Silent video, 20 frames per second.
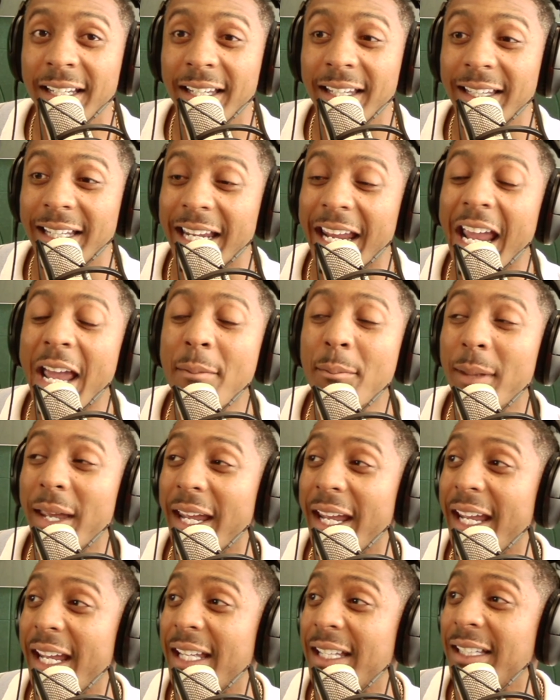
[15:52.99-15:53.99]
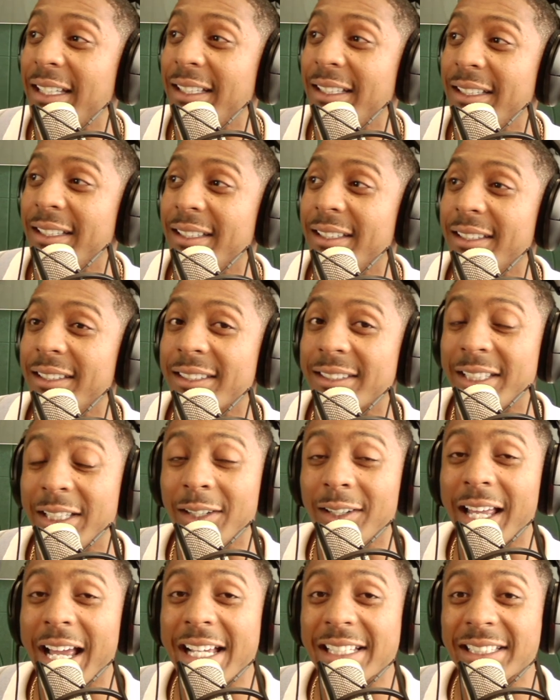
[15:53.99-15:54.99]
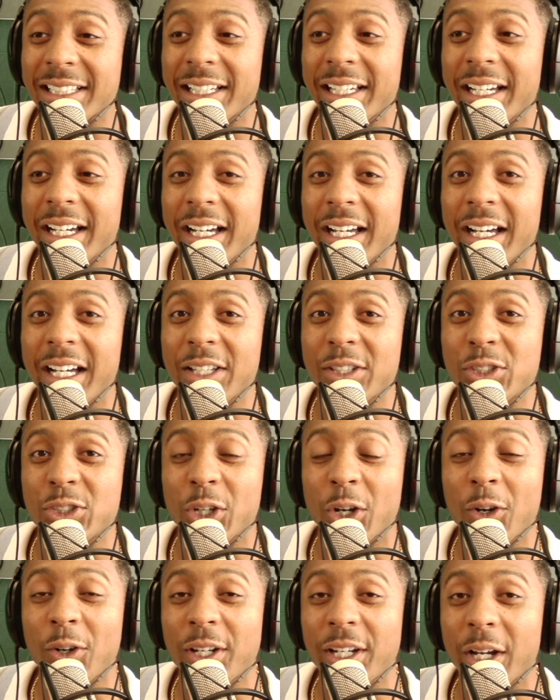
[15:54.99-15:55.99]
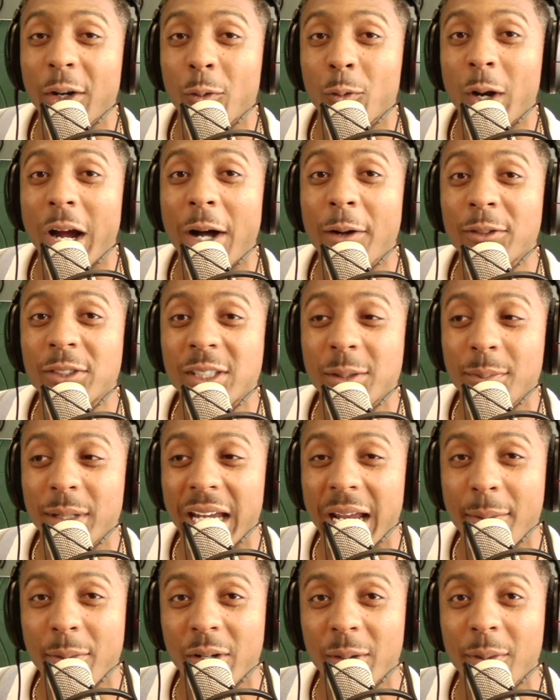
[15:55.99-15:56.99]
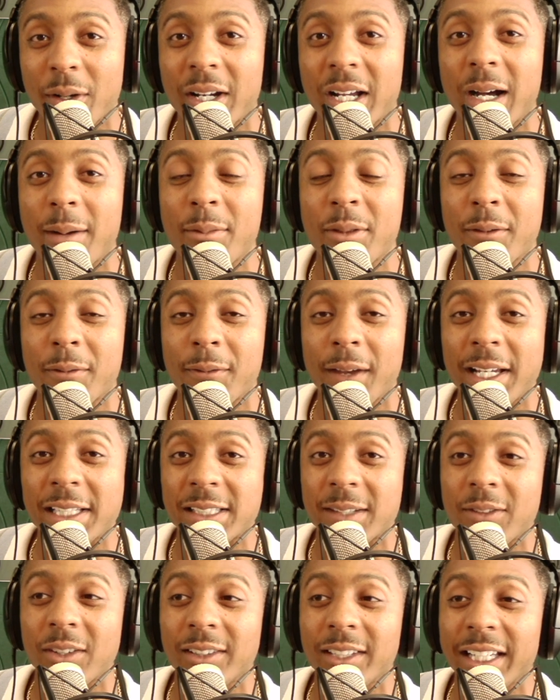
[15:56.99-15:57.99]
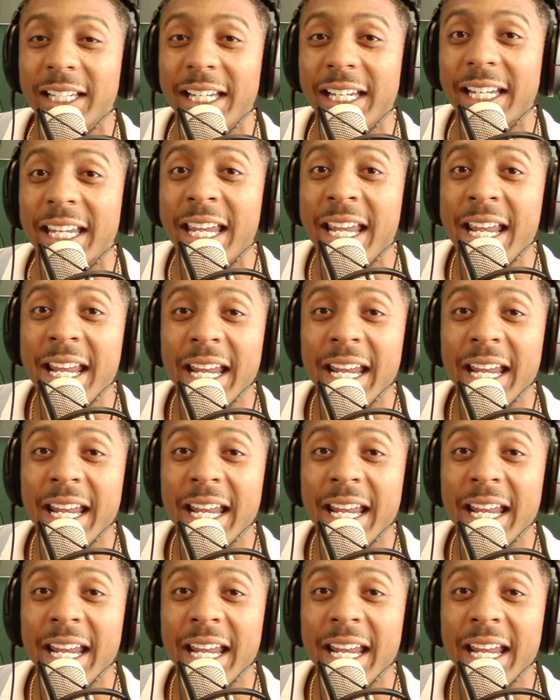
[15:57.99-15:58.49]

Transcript: The Ant-Man still has a journey, a route to be able to become the face of the league.